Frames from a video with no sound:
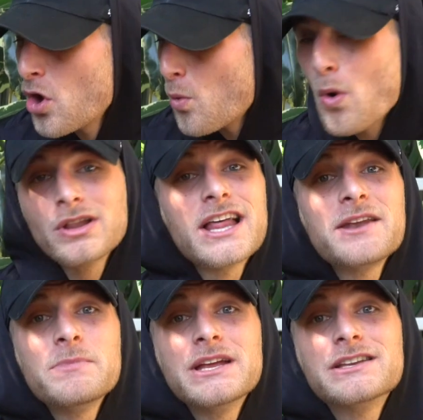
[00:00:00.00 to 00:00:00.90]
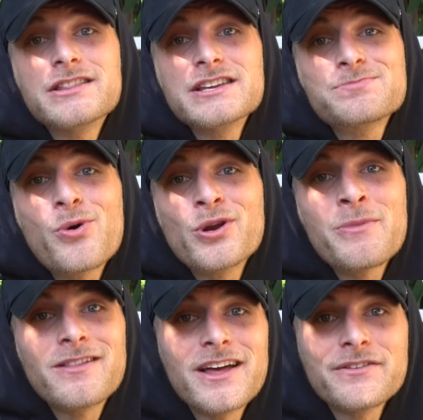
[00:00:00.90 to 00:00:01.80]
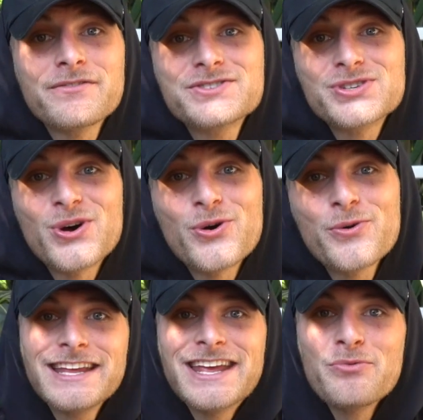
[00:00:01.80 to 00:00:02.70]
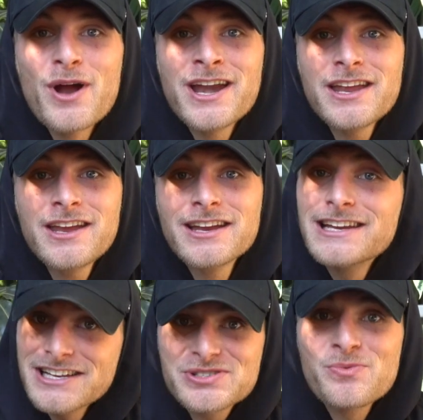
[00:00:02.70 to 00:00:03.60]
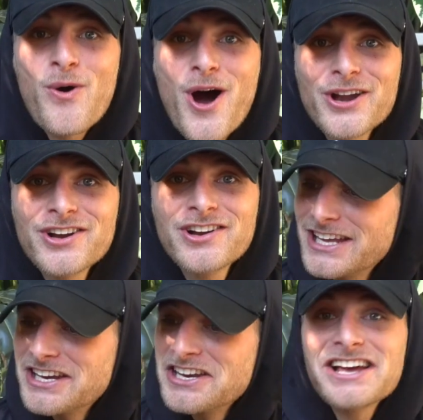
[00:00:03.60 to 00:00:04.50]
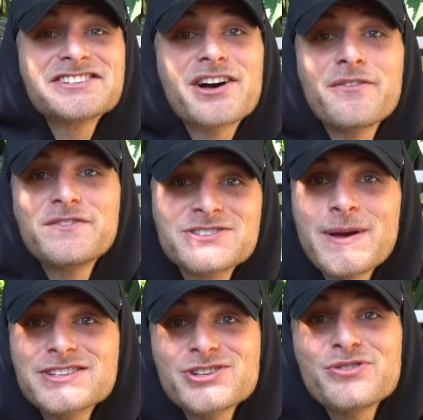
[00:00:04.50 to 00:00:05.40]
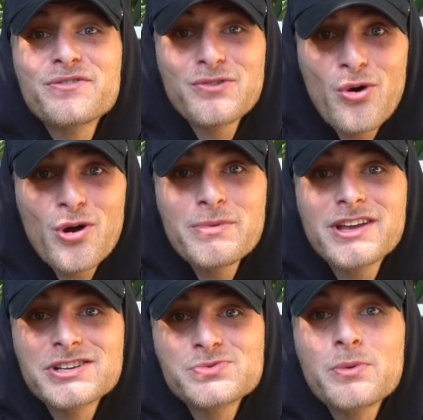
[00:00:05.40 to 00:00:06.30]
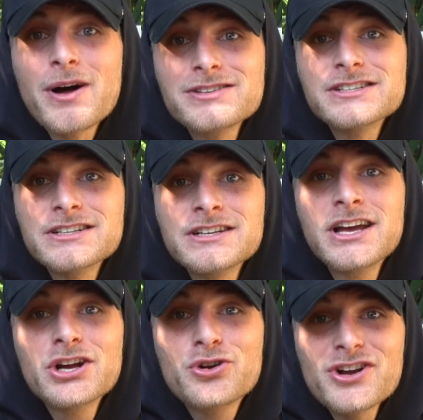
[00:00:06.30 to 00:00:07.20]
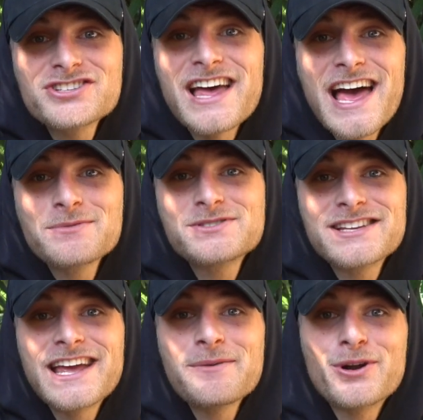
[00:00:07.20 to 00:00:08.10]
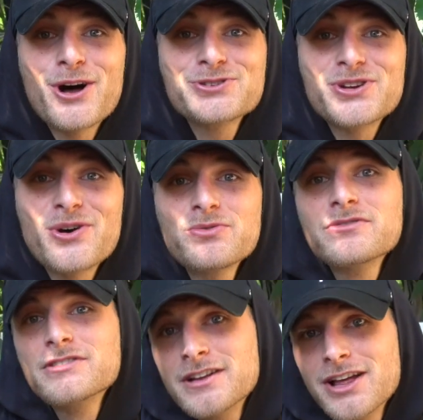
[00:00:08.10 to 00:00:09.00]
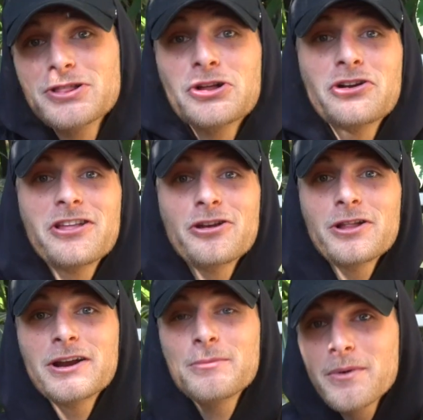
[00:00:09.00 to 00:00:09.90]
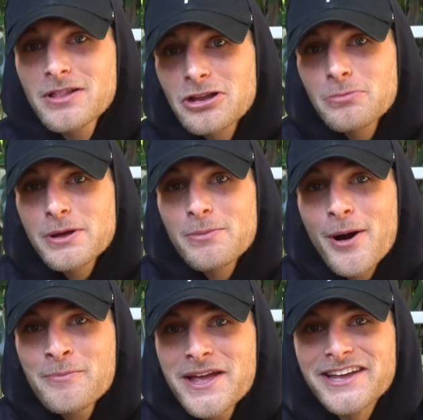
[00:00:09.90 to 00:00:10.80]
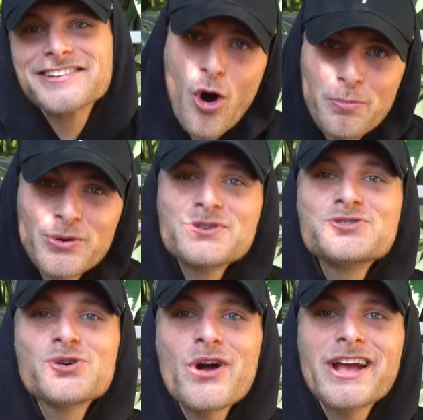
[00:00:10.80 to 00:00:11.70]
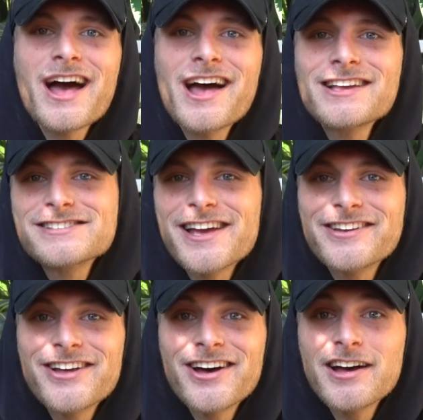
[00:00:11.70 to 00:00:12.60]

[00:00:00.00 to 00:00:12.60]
what led me to this point in my life. So get ready, get some water, get a nice comfy space on your floor because we're about to crush the abs today, but also learn a little bit about me. Hope you enjoy, guys, and